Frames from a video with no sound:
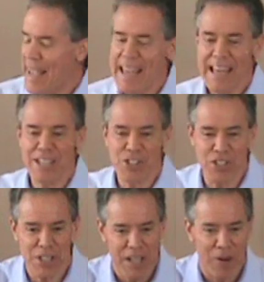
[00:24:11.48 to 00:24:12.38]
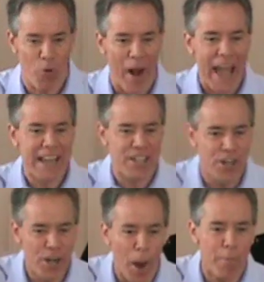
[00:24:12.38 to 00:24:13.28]
He is
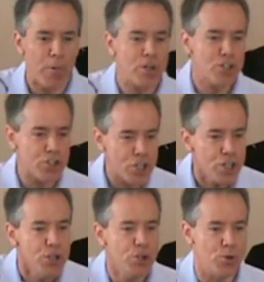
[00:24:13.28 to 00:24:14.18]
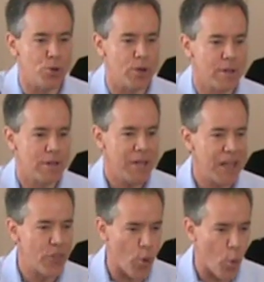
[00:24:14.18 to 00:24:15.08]
ranked number two
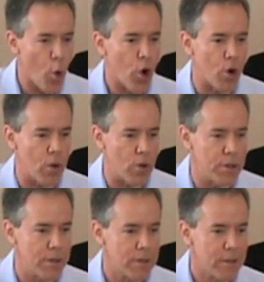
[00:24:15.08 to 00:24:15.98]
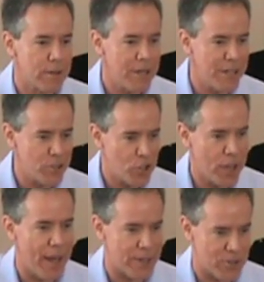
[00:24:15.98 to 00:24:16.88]
in the world in
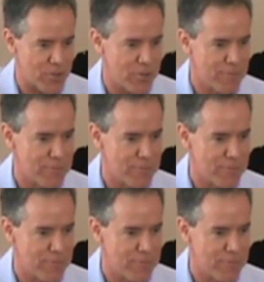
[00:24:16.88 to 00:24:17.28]
chess.